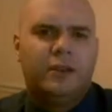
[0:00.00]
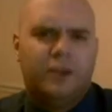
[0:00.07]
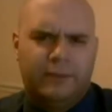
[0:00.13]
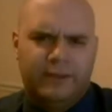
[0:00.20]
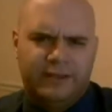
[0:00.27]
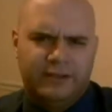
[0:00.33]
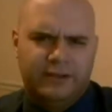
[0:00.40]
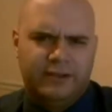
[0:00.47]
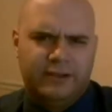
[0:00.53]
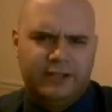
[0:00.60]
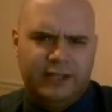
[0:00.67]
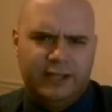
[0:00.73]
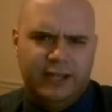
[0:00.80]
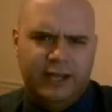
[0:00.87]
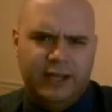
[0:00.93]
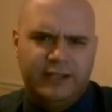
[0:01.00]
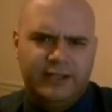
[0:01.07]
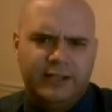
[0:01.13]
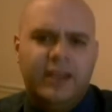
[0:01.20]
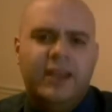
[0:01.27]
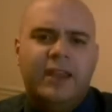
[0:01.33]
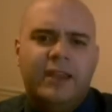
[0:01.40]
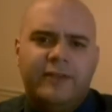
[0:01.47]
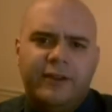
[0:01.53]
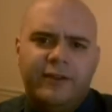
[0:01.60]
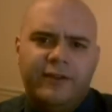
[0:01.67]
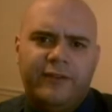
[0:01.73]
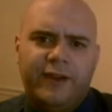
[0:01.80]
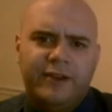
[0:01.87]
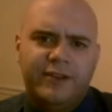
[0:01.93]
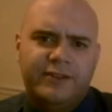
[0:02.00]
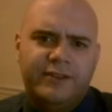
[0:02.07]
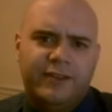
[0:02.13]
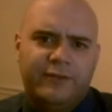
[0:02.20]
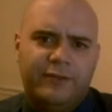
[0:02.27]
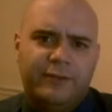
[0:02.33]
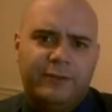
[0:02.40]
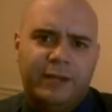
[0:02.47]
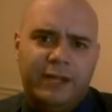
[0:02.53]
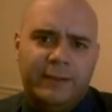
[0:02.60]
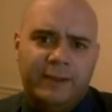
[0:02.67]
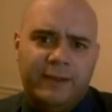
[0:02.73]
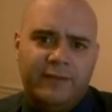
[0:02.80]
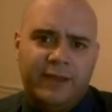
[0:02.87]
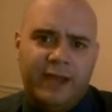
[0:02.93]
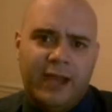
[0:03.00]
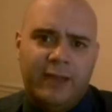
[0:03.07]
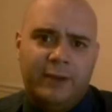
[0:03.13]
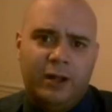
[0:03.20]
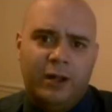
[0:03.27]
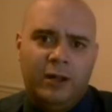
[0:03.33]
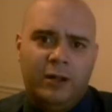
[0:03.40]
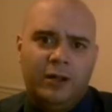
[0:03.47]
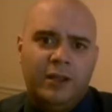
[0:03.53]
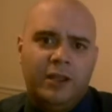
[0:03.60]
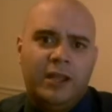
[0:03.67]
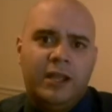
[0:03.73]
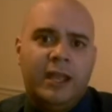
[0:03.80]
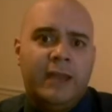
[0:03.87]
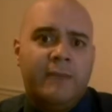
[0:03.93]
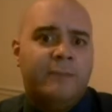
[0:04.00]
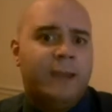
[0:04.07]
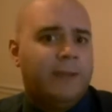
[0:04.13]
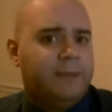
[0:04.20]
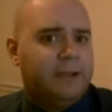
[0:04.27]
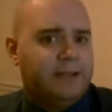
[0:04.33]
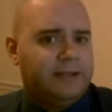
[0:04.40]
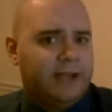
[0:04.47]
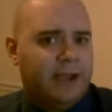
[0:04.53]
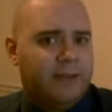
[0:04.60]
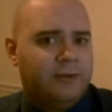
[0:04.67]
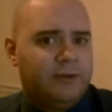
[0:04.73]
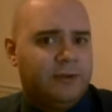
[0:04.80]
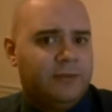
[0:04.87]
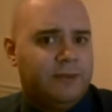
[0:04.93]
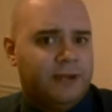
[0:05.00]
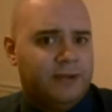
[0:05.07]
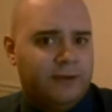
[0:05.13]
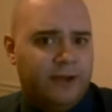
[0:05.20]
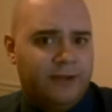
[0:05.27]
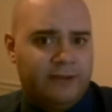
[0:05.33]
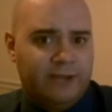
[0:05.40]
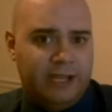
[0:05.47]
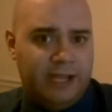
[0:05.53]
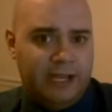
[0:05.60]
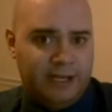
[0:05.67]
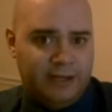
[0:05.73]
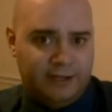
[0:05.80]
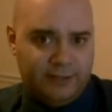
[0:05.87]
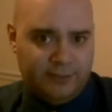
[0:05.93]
No, but seriously, ladies, if you ever find yourself with bulimia of the eyeball, it might be time to admit you have an eating